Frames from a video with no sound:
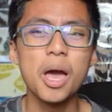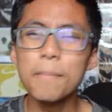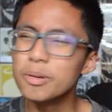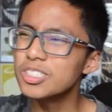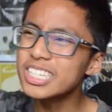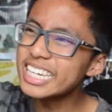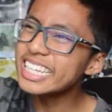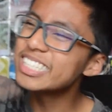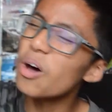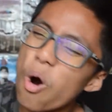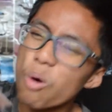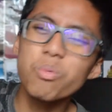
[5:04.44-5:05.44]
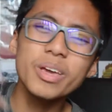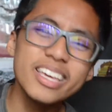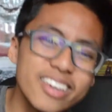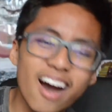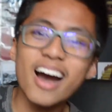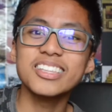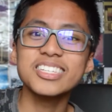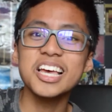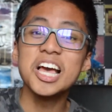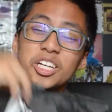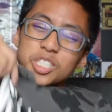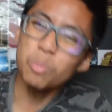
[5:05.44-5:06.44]
Music is all he
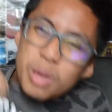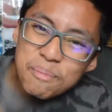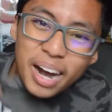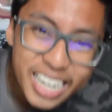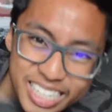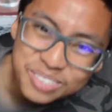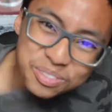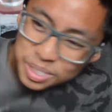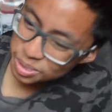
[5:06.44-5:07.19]
got, so we might as well